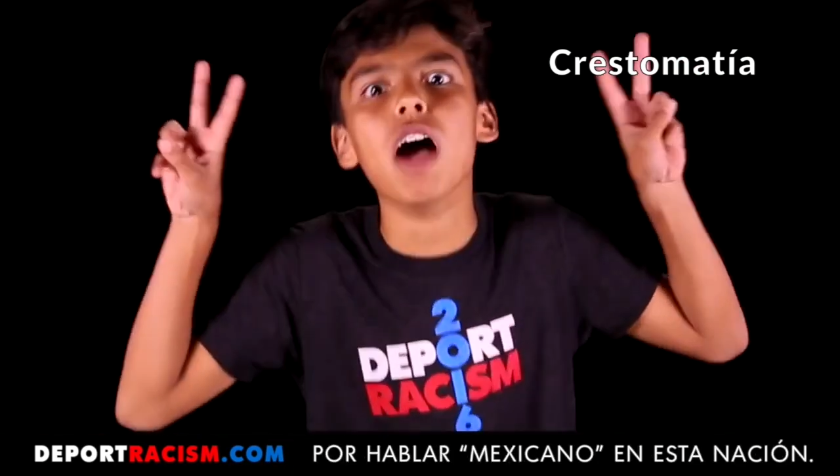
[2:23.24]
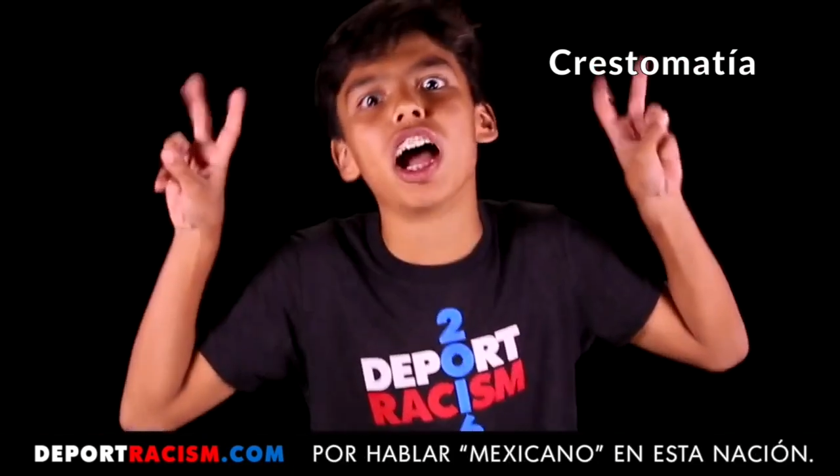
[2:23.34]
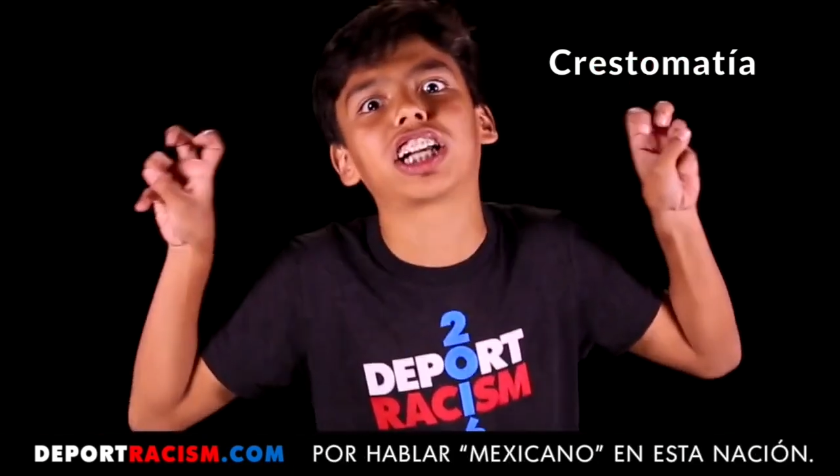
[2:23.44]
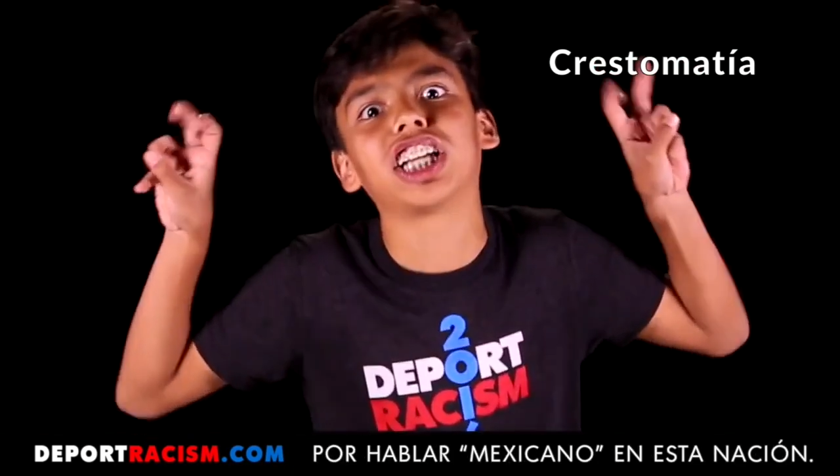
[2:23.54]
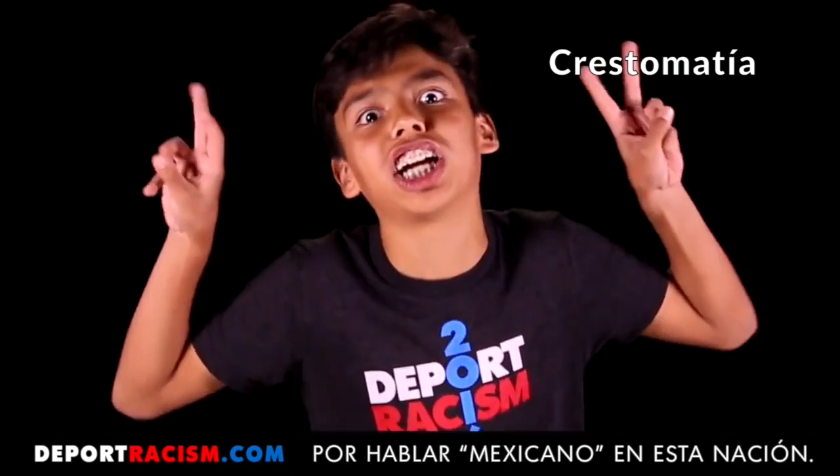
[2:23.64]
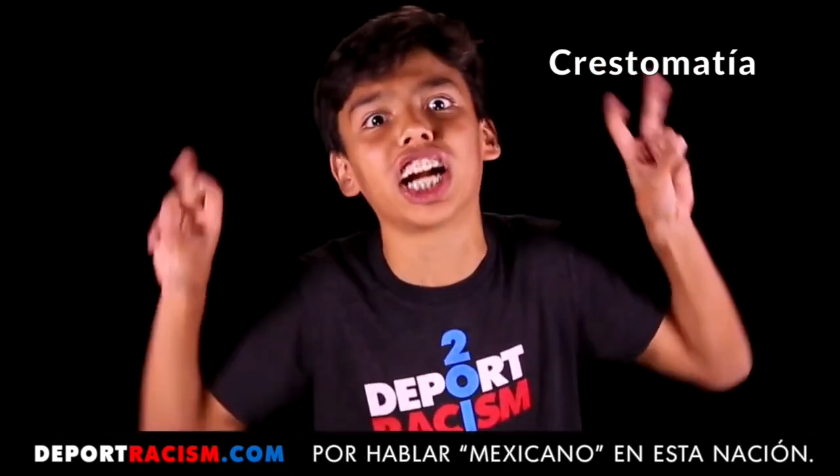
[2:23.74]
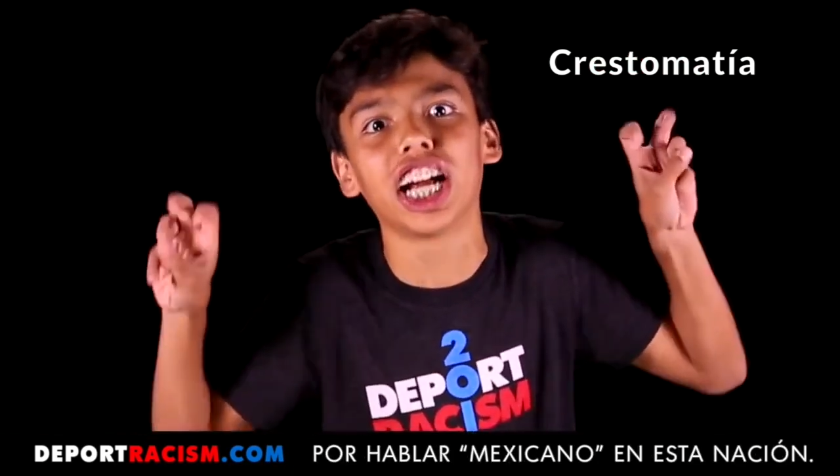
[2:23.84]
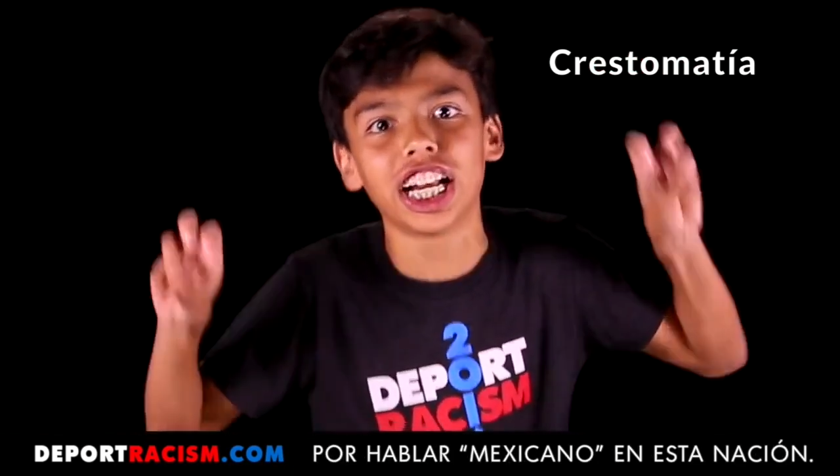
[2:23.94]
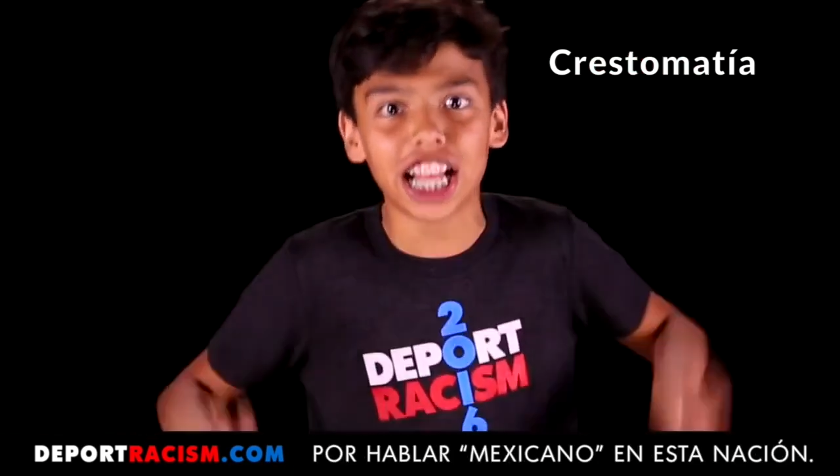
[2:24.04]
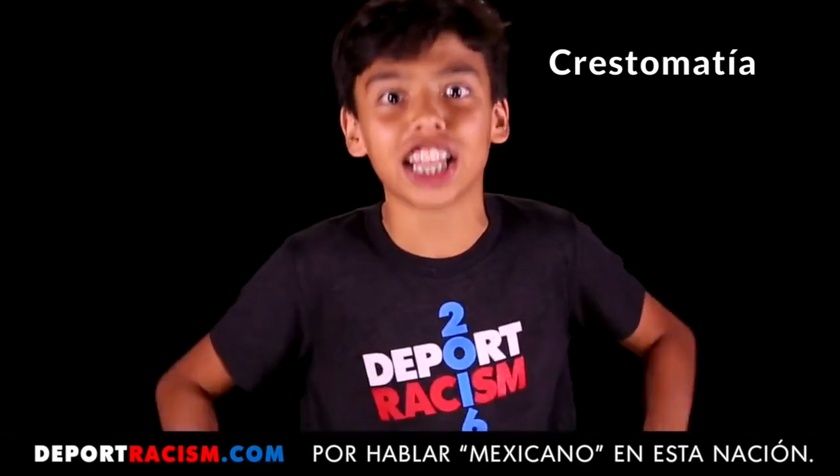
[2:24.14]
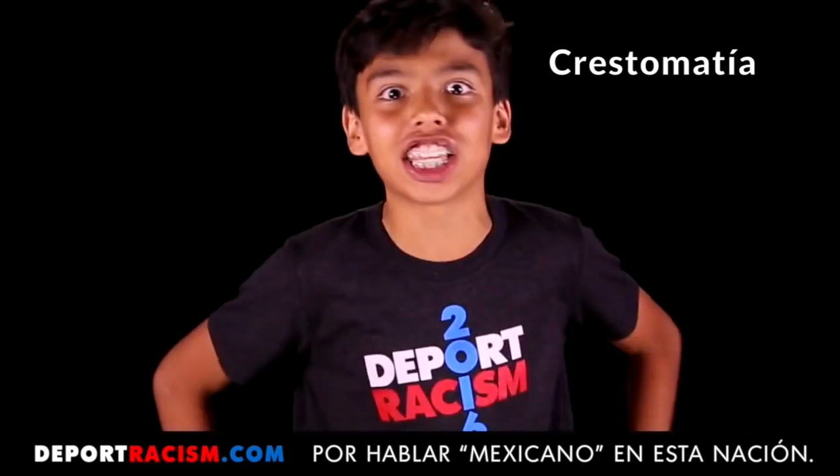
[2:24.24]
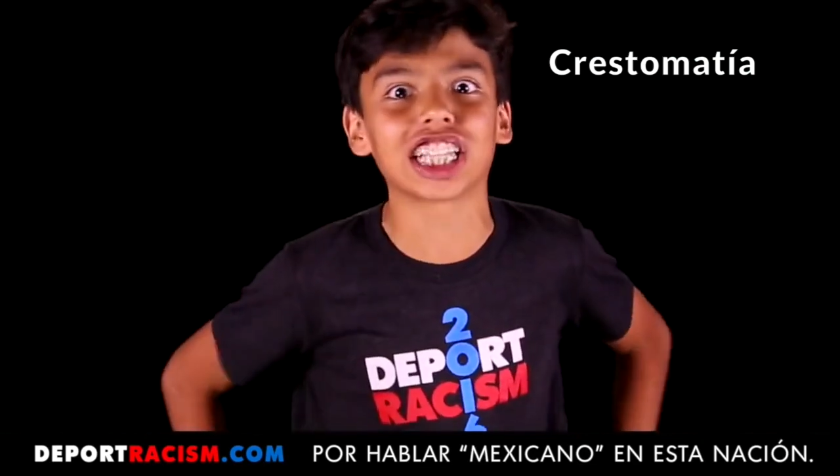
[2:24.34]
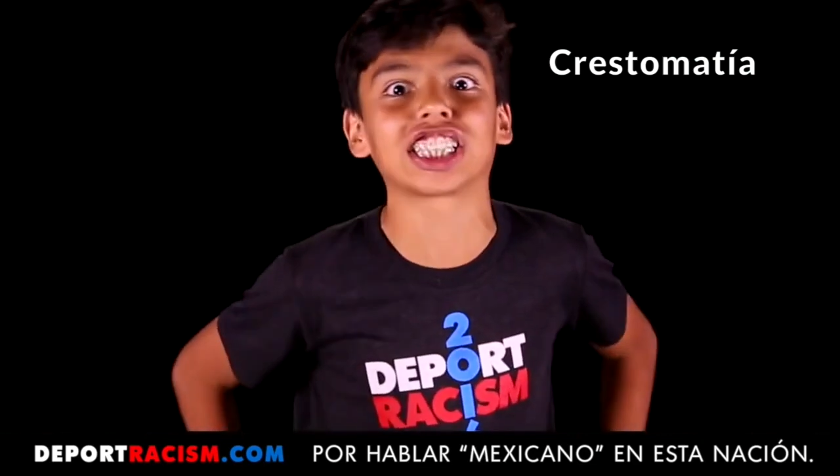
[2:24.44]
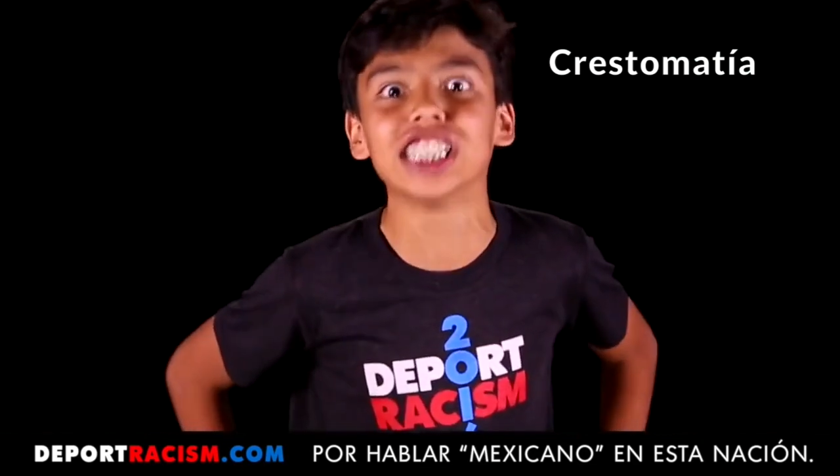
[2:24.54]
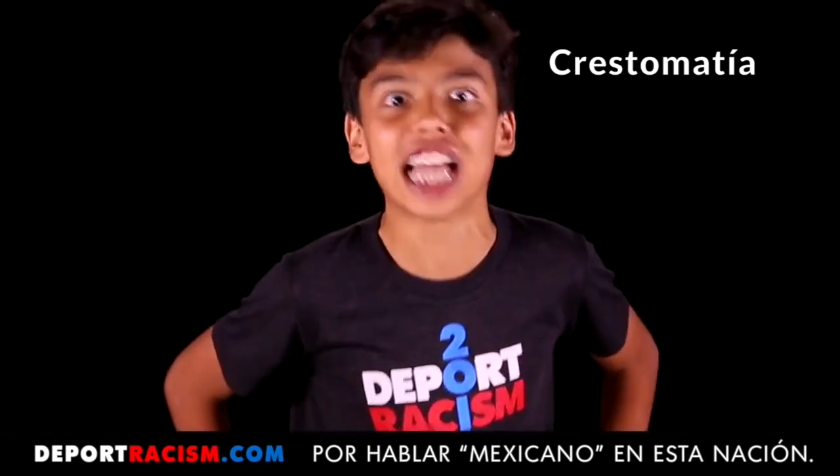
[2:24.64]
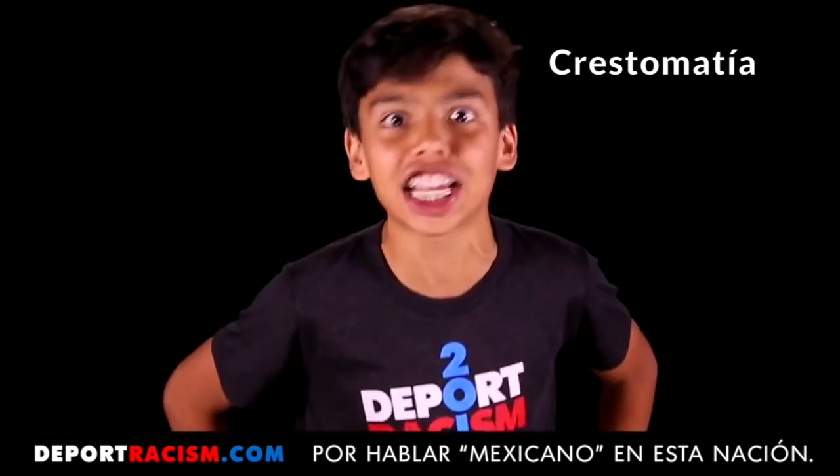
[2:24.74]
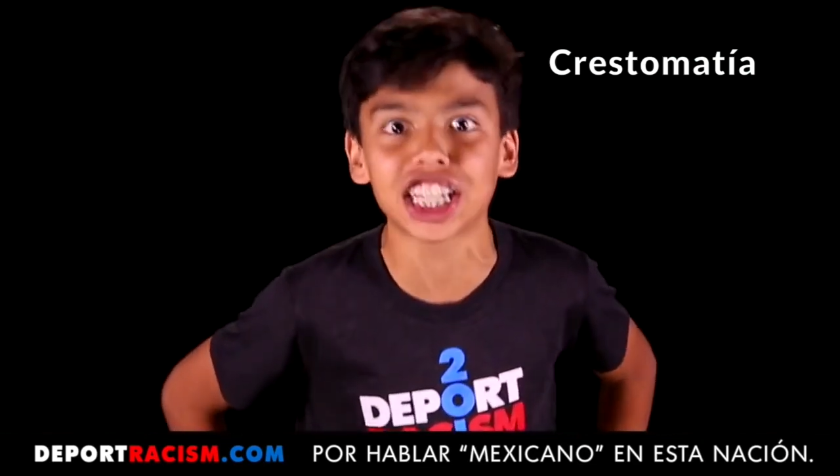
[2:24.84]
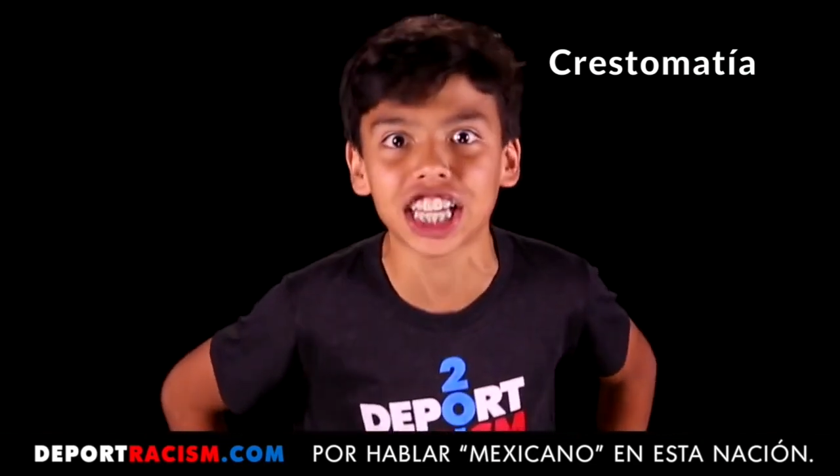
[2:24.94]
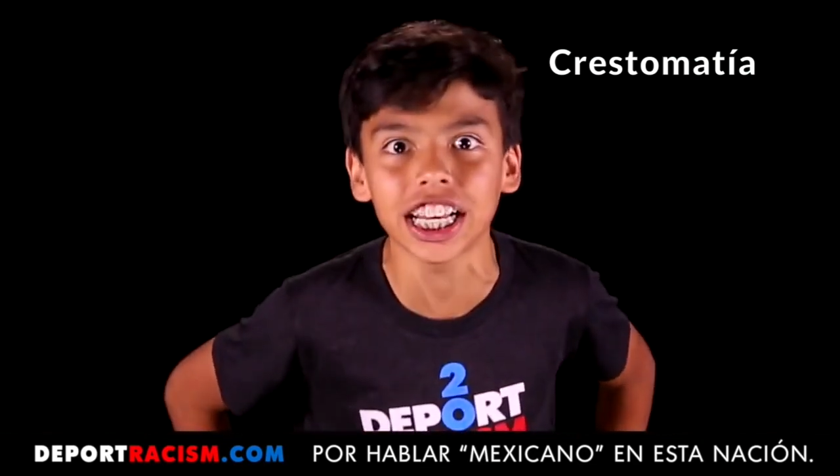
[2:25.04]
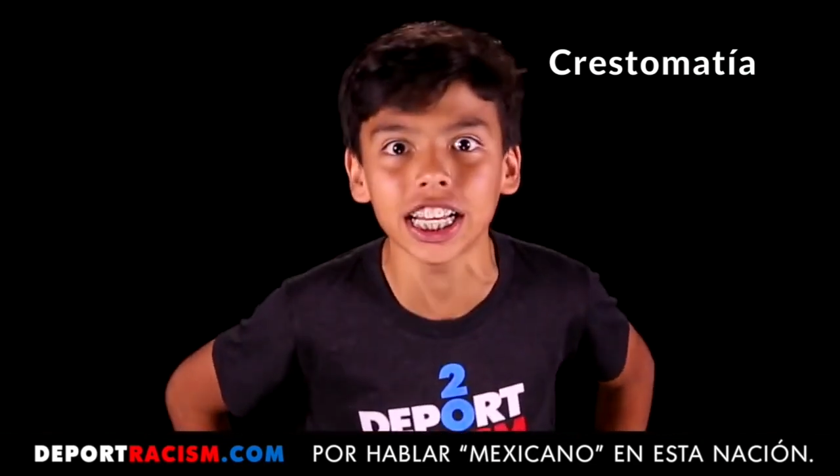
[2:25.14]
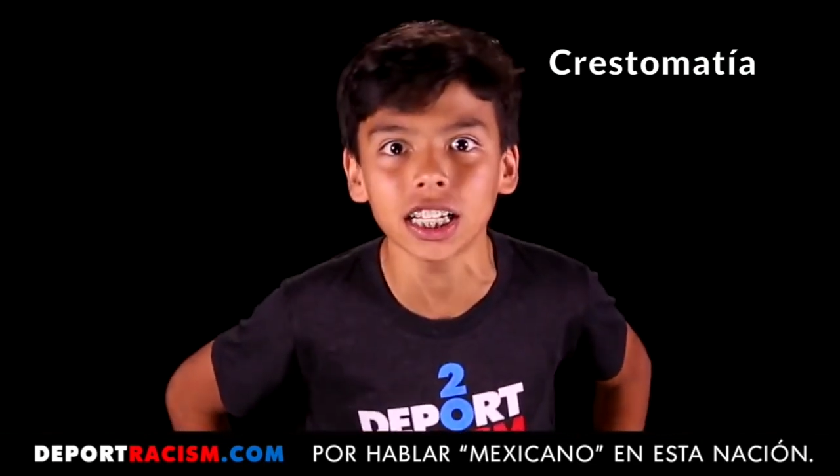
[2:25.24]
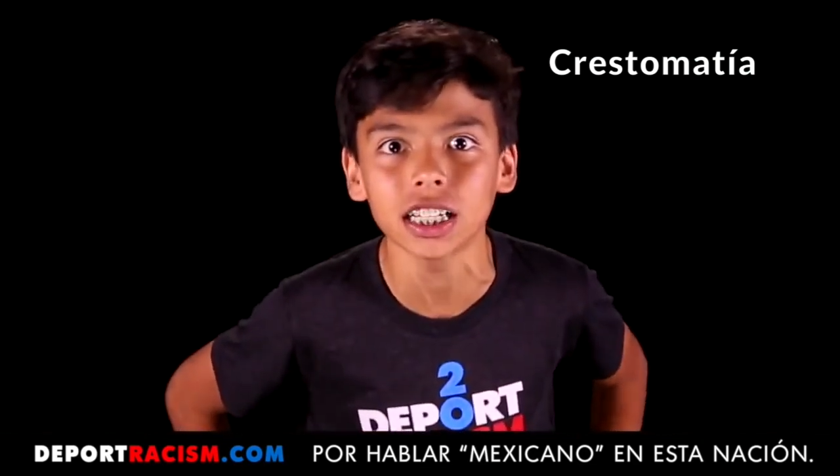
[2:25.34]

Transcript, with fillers: Mexican in this nation.